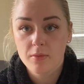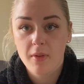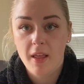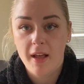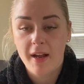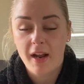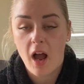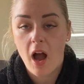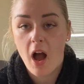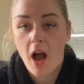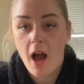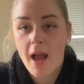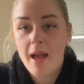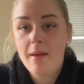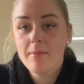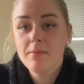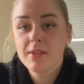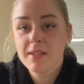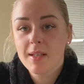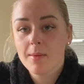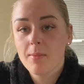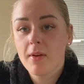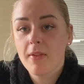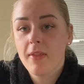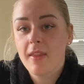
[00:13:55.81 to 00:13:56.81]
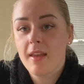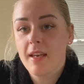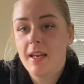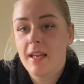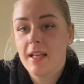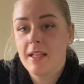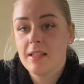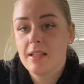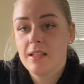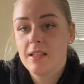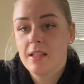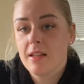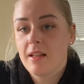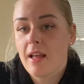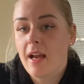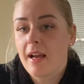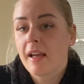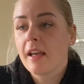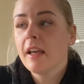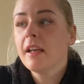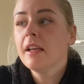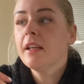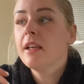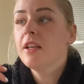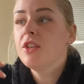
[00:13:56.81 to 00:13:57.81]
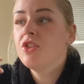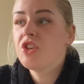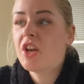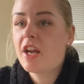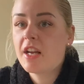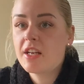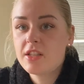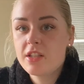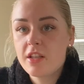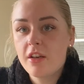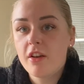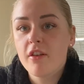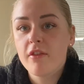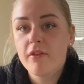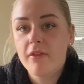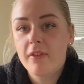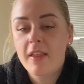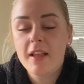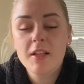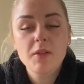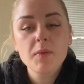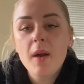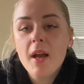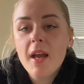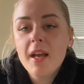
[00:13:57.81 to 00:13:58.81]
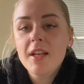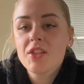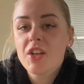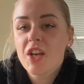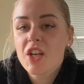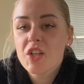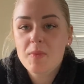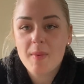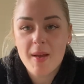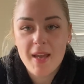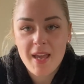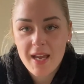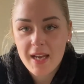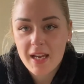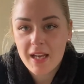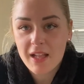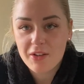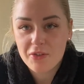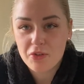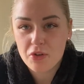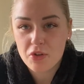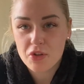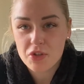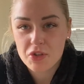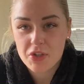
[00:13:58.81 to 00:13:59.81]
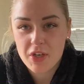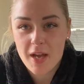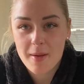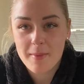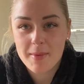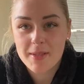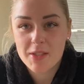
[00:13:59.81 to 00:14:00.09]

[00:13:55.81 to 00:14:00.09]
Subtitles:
Like, I'm someone that needs to, like, change their, that's why I change my hair color all the time.